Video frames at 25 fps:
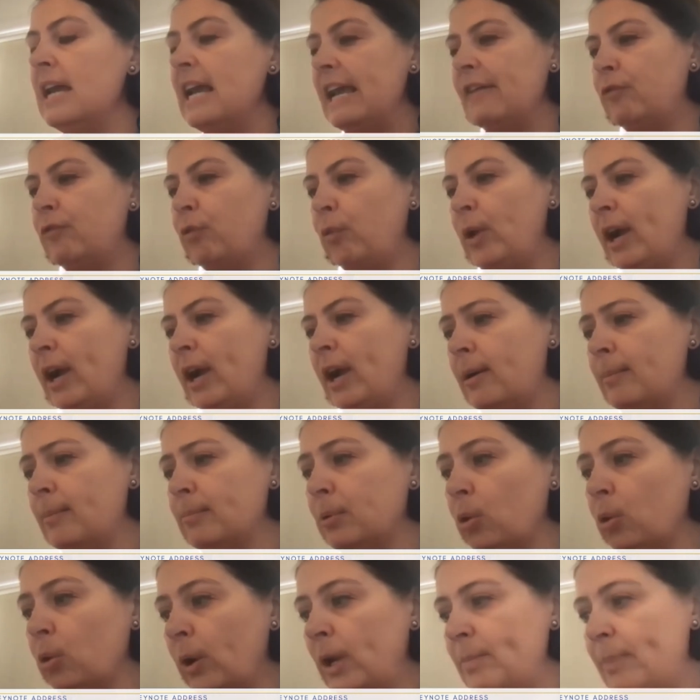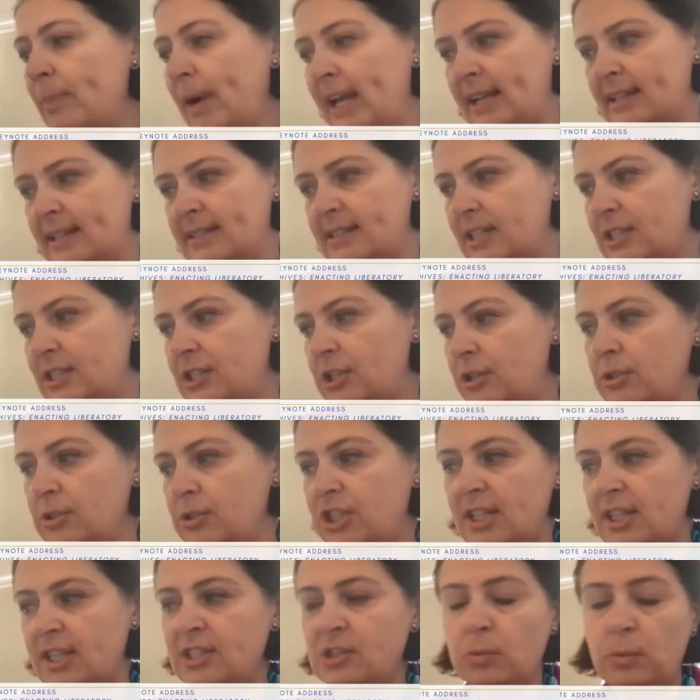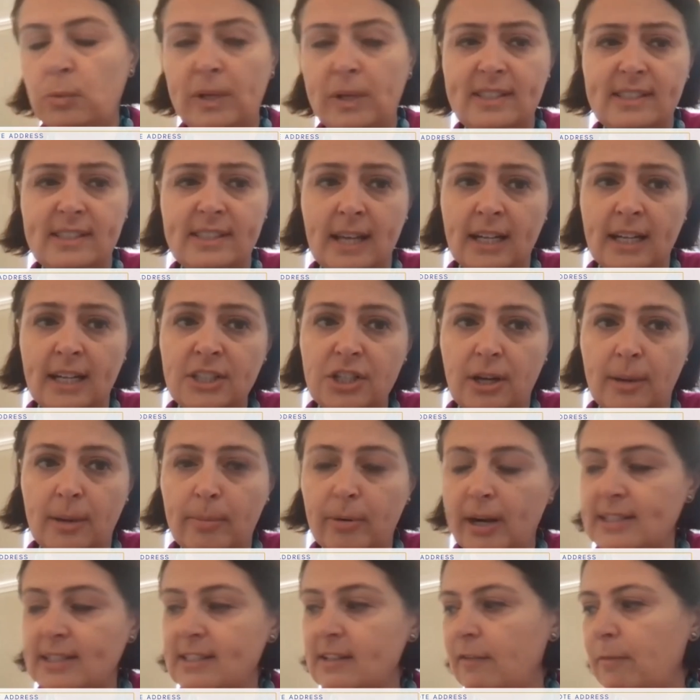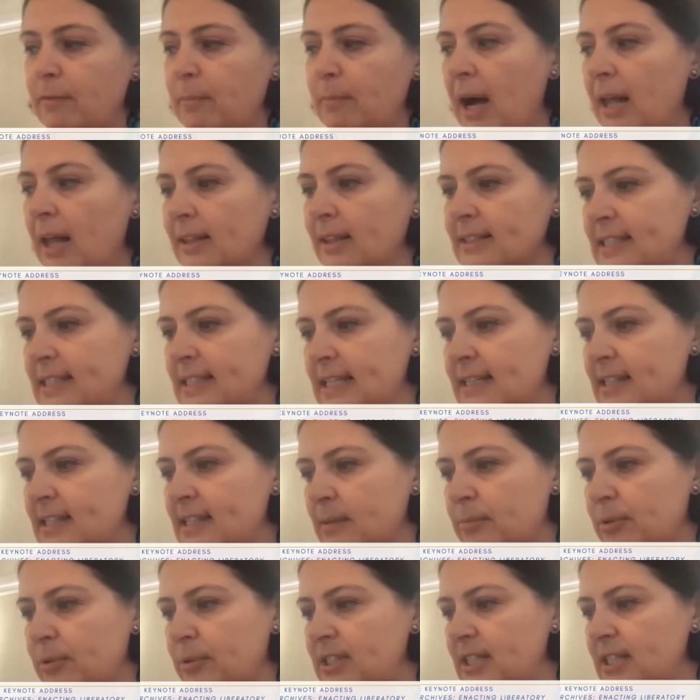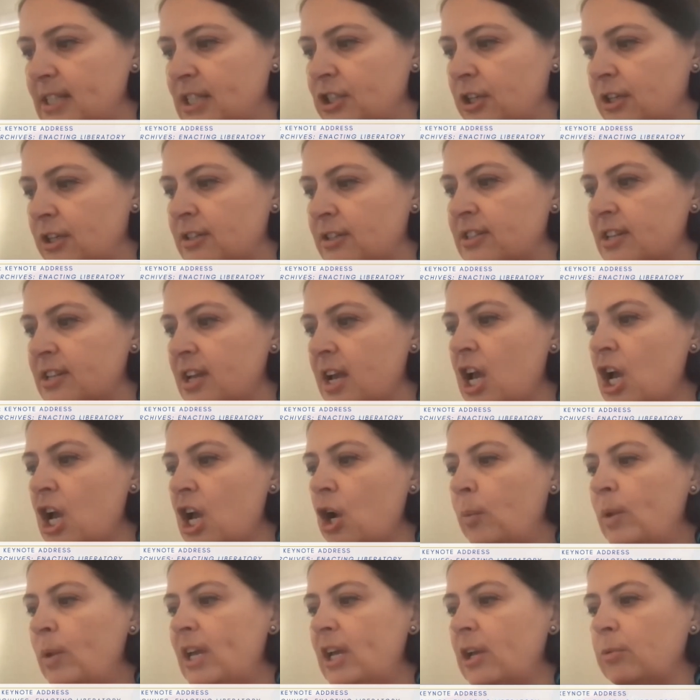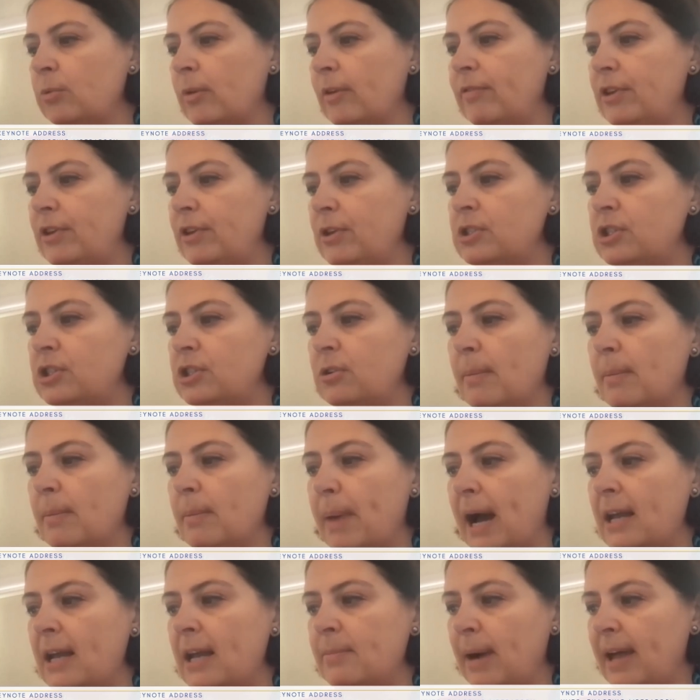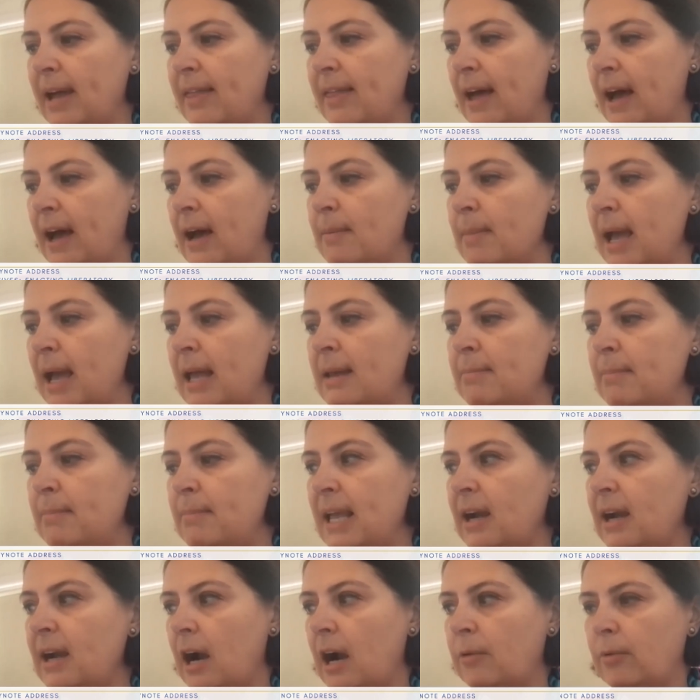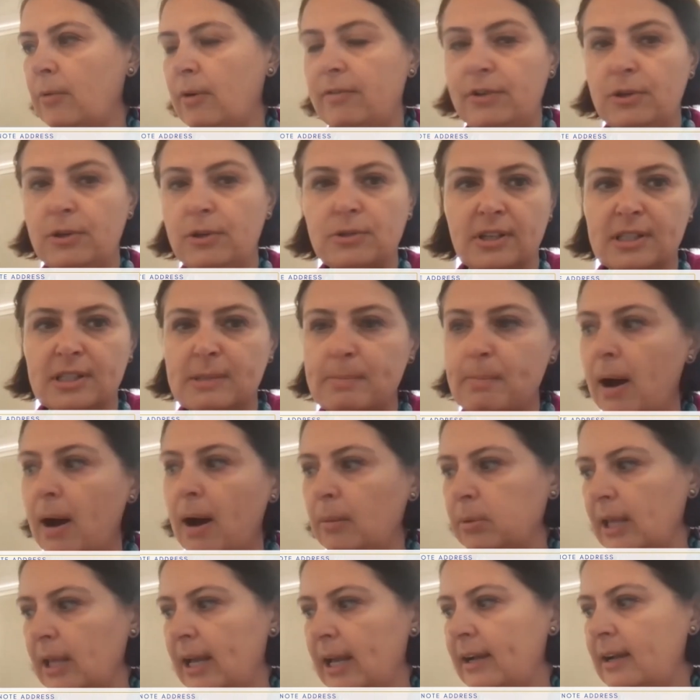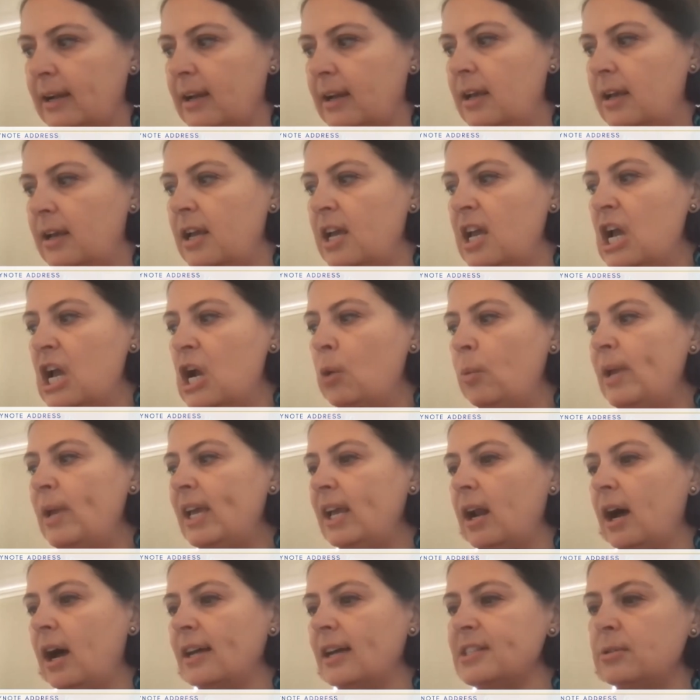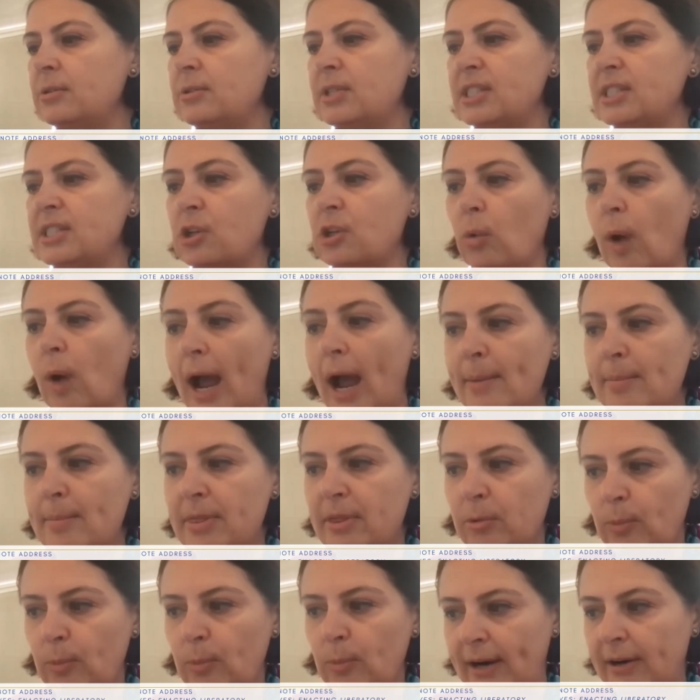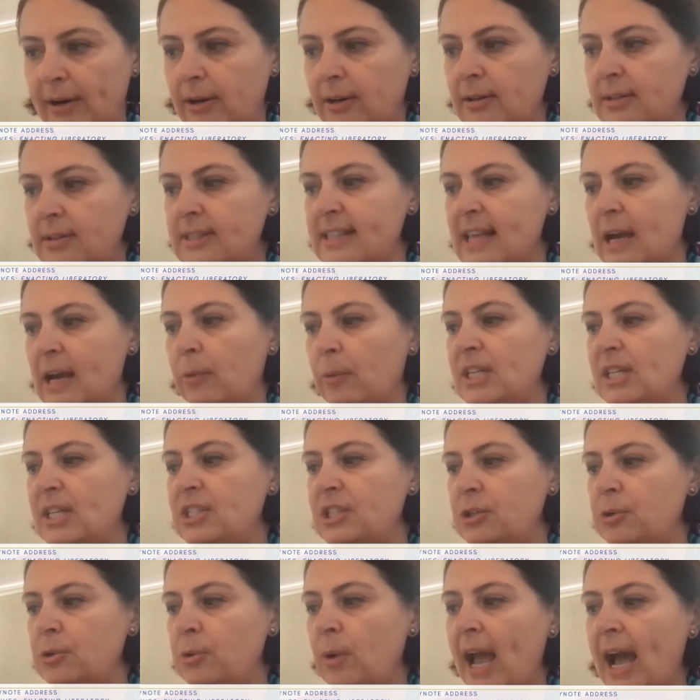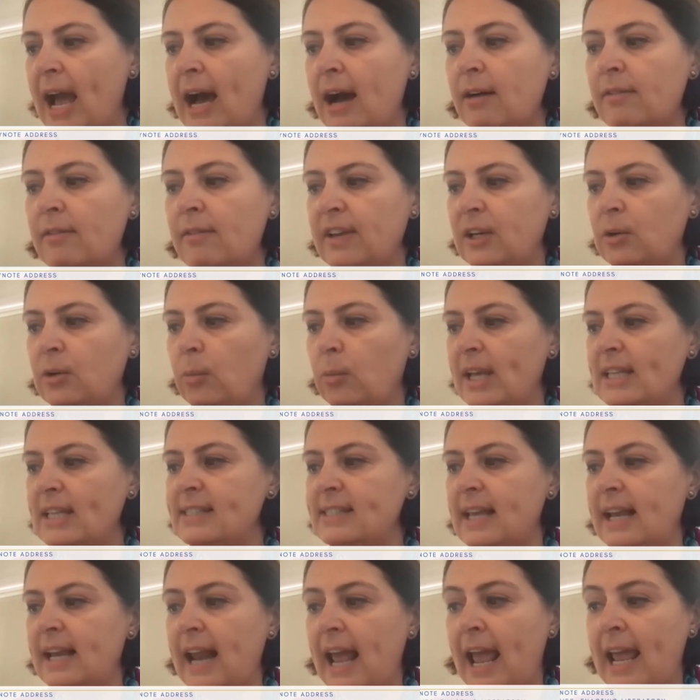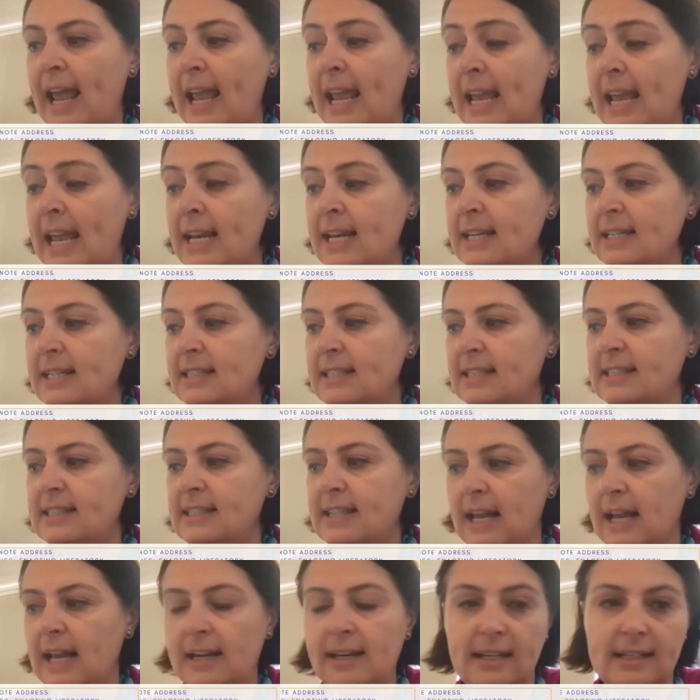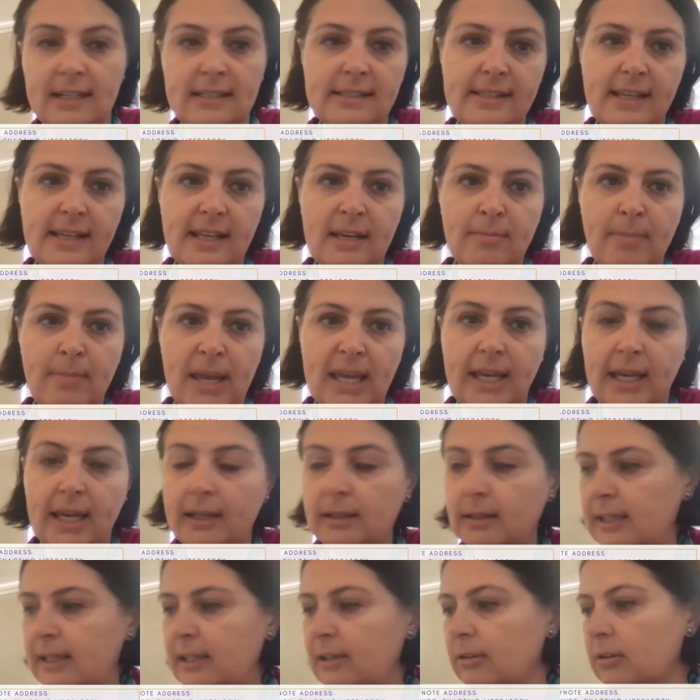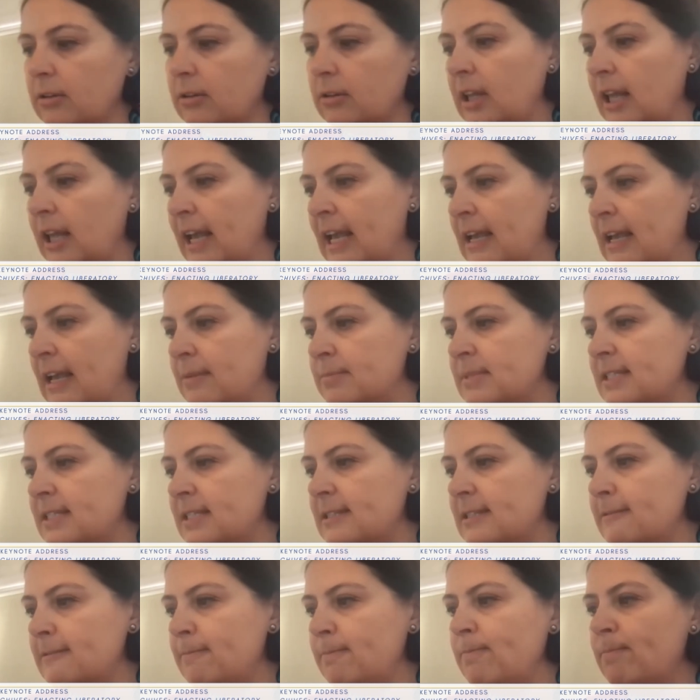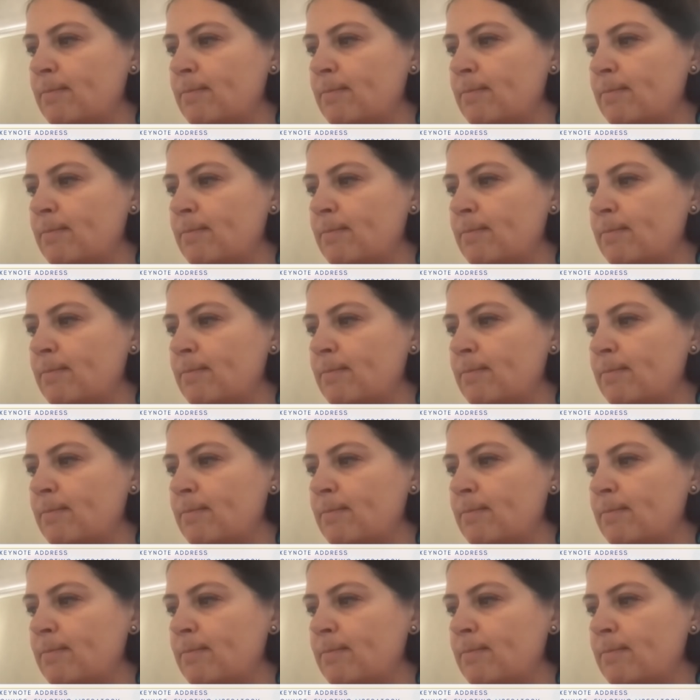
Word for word: If we are employed by institutions with such oppressive policies and procedures, we can refuse to abide by them and make our refusals public. We can also describe the records that we do have in ways that aid descendants in making legal claims.